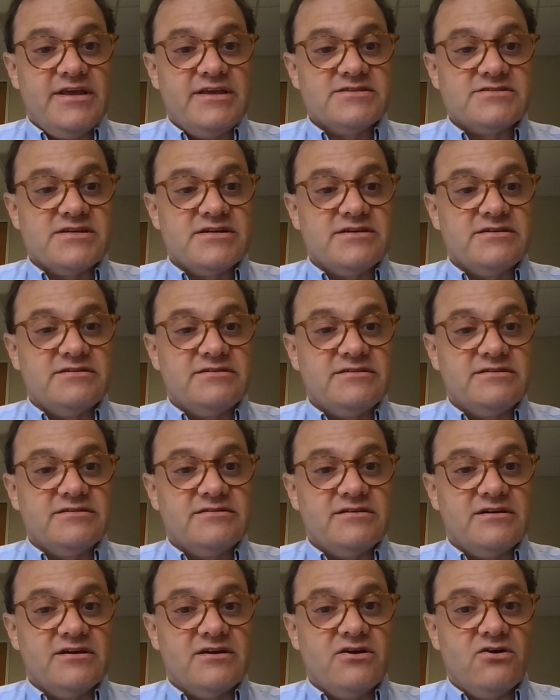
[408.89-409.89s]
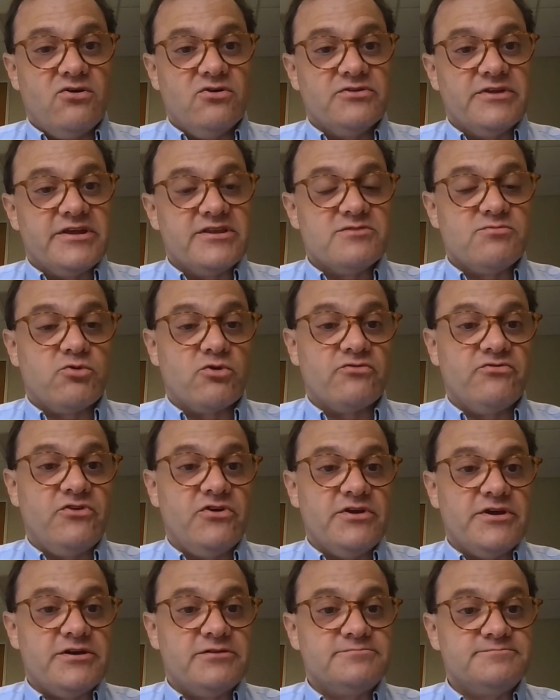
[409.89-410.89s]
is a holding in the
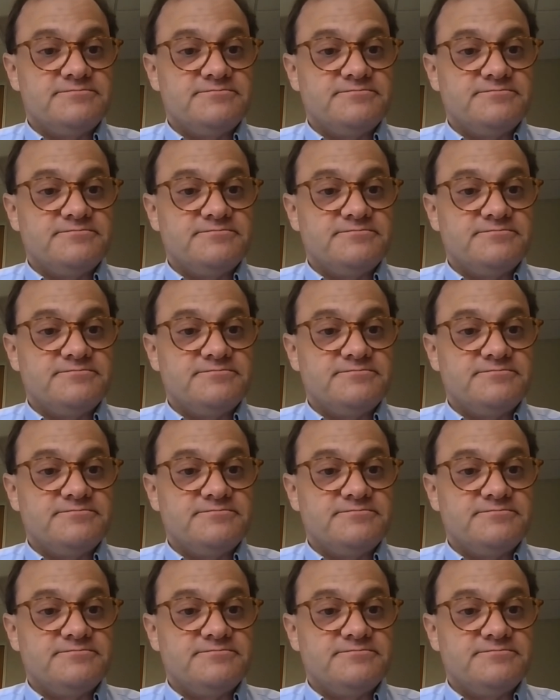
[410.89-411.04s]
portfolio.